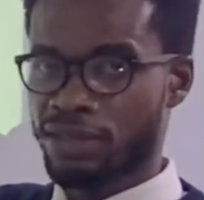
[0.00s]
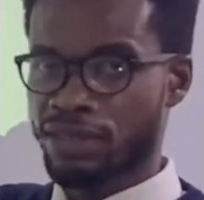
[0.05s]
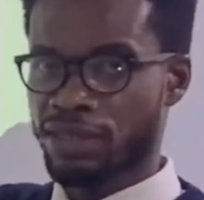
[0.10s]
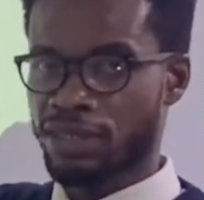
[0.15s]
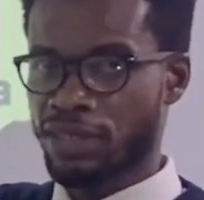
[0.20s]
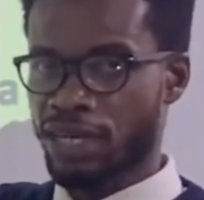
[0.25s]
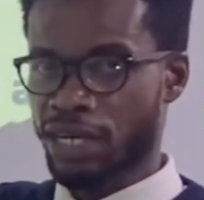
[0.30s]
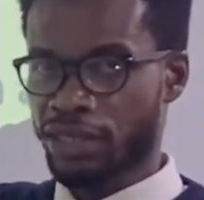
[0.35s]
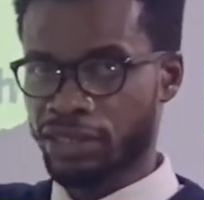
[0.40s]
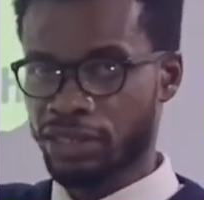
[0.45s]

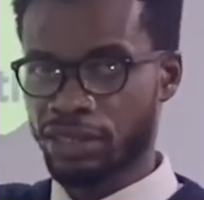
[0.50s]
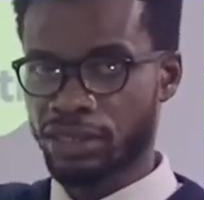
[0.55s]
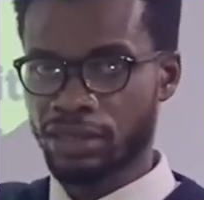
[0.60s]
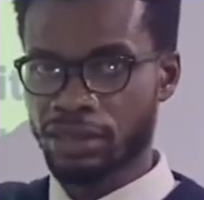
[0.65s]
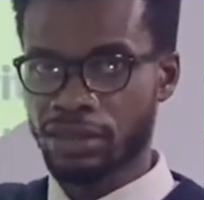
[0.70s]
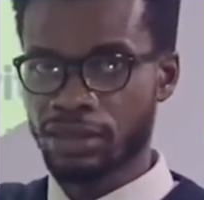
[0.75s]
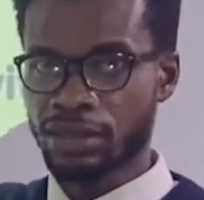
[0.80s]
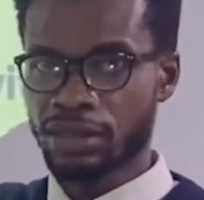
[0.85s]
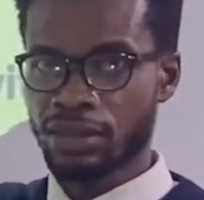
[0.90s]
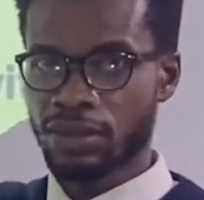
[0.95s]

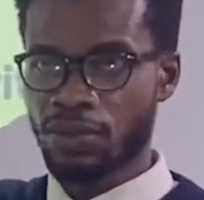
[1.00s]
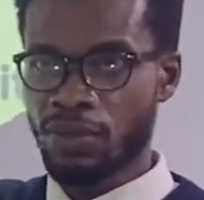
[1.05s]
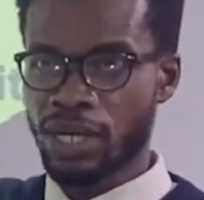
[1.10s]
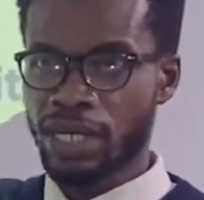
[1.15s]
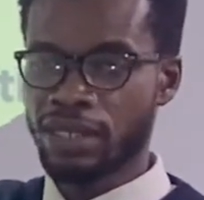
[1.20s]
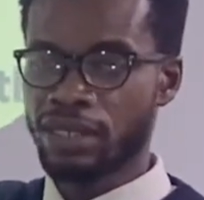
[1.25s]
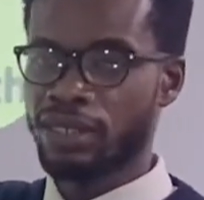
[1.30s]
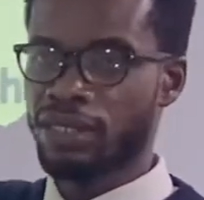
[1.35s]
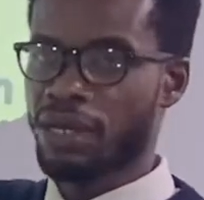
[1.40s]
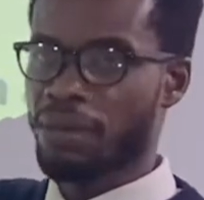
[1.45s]
deduction
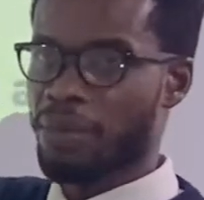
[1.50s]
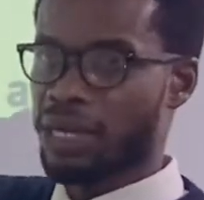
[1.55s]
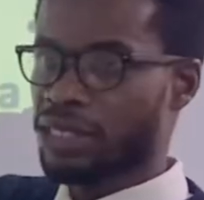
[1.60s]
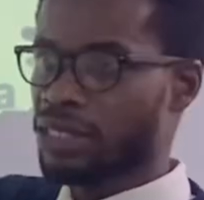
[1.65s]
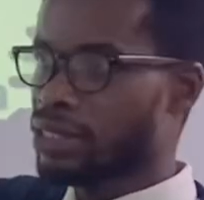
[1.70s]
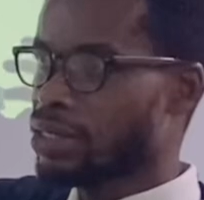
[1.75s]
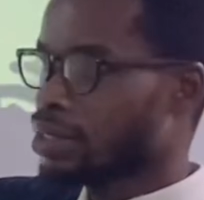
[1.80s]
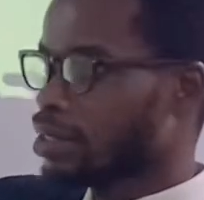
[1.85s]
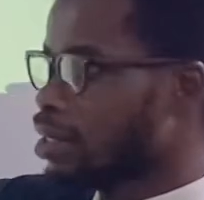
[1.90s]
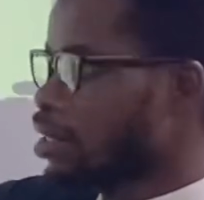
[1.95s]
when the
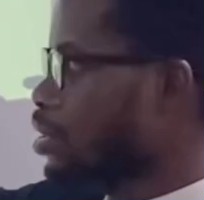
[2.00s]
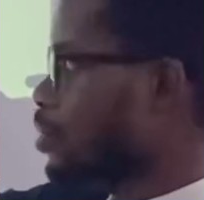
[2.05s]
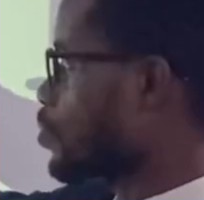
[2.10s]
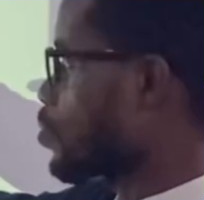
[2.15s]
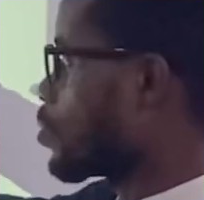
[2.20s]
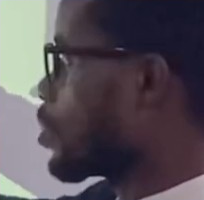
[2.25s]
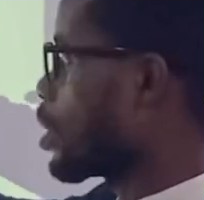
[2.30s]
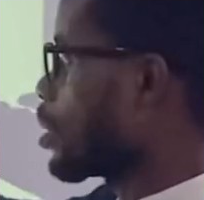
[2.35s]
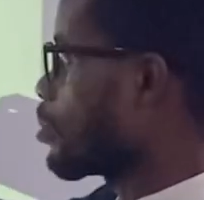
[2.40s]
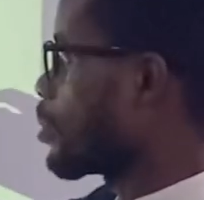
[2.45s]
money gets
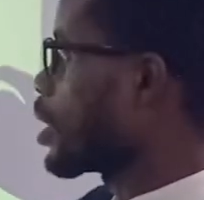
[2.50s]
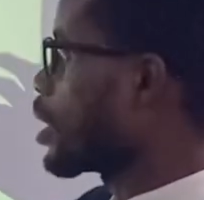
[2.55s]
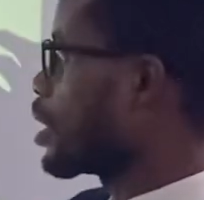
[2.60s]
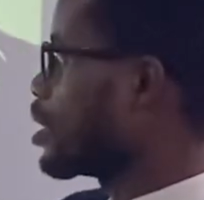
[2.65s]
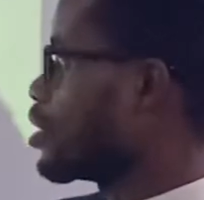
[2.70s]
to them.